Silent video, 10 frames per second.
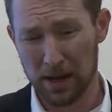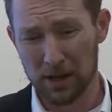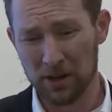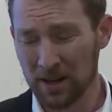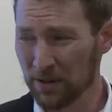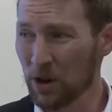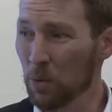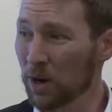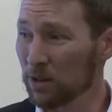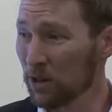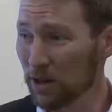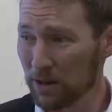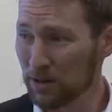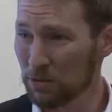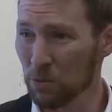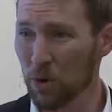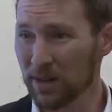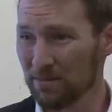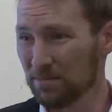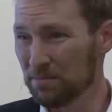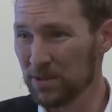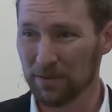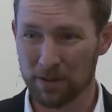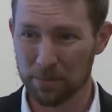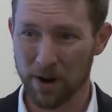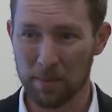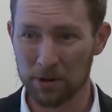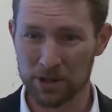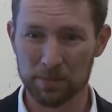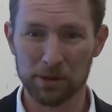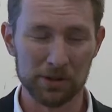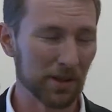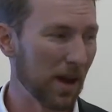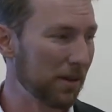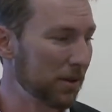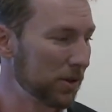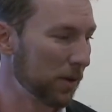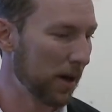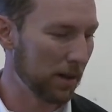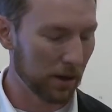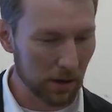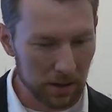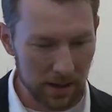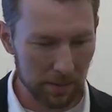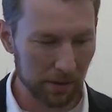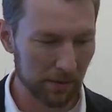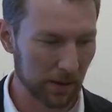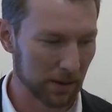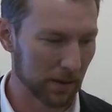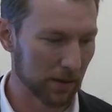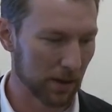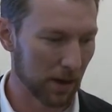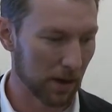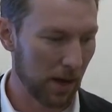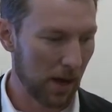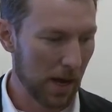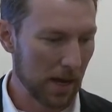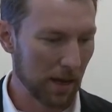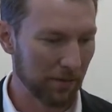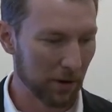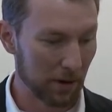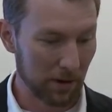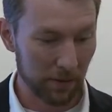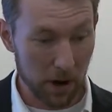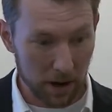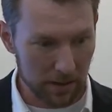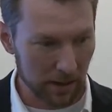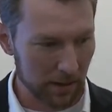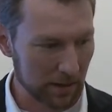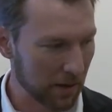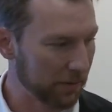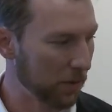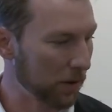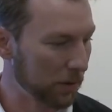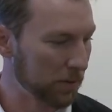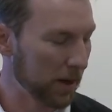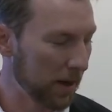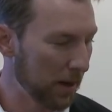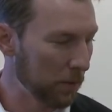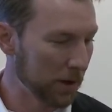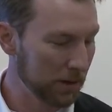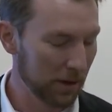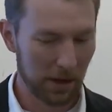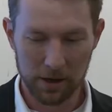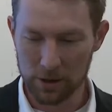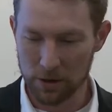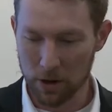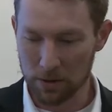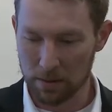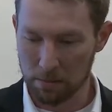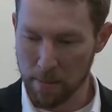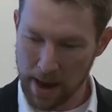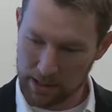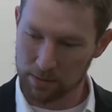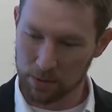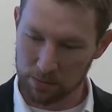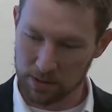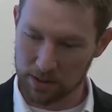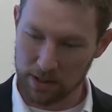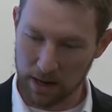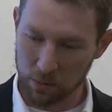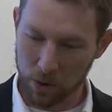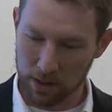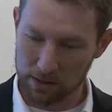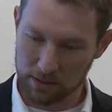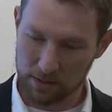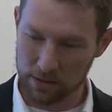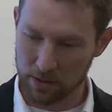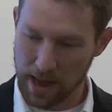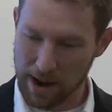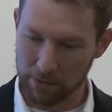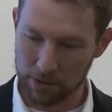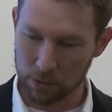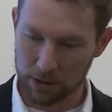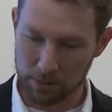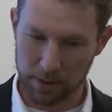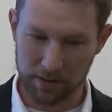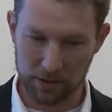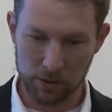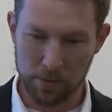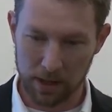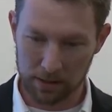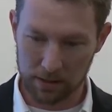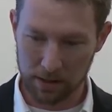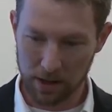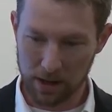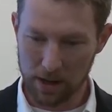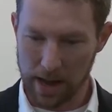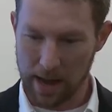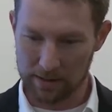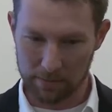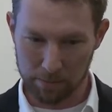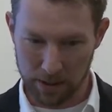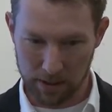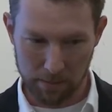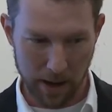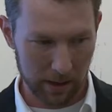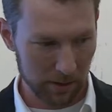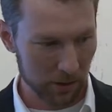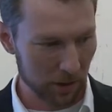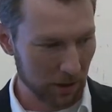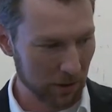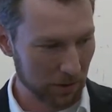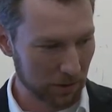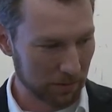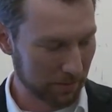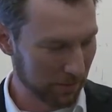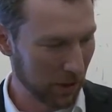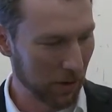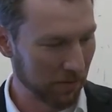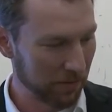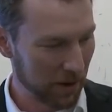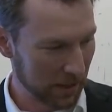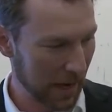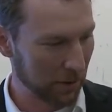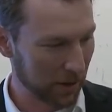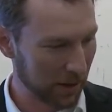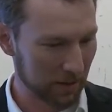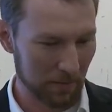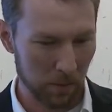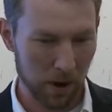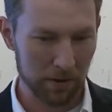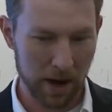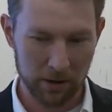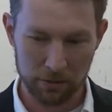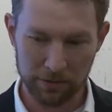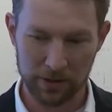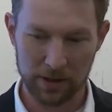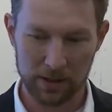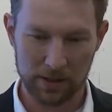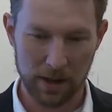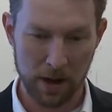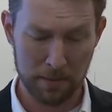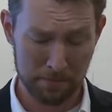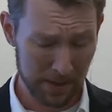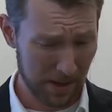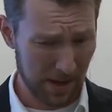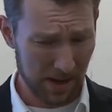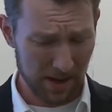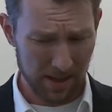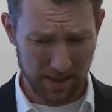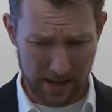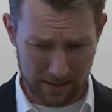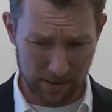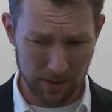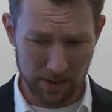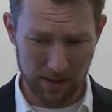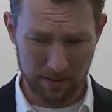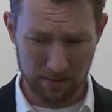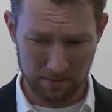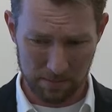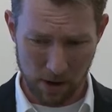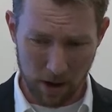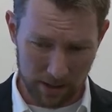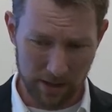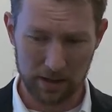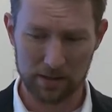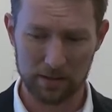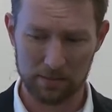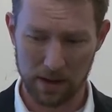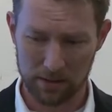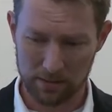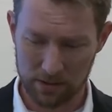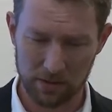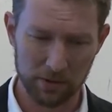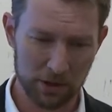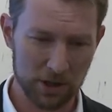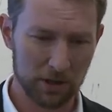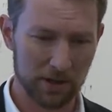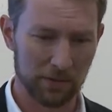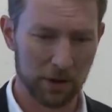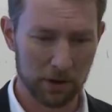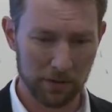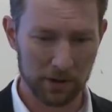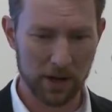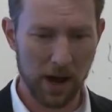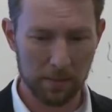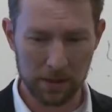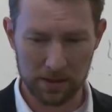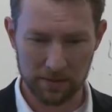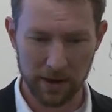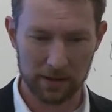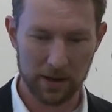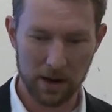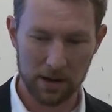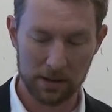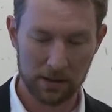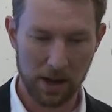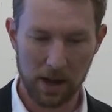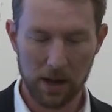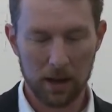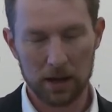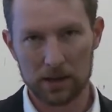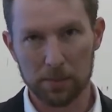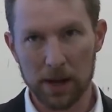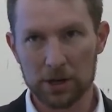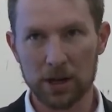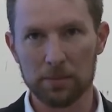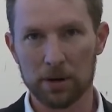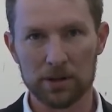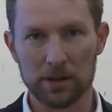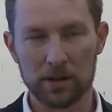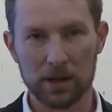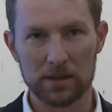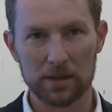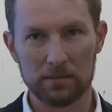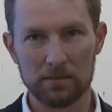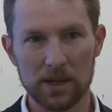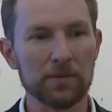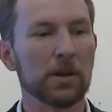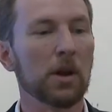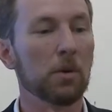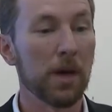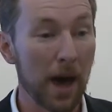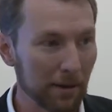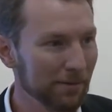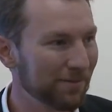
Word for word: you don't even know where to look, what different parameters to pull together. So a good example of this is uh, If you're, if you're an architect in South Florida, which my dad was, you know that maximum sustained winds, so the average wind speed at two minutes, has a big impact on structural, you know, integrity and, and whether or not your roof is going to stay on. That's something that architects and, and civil engineers have learned over time in these affected areas. A supply chain person doesn't even know that.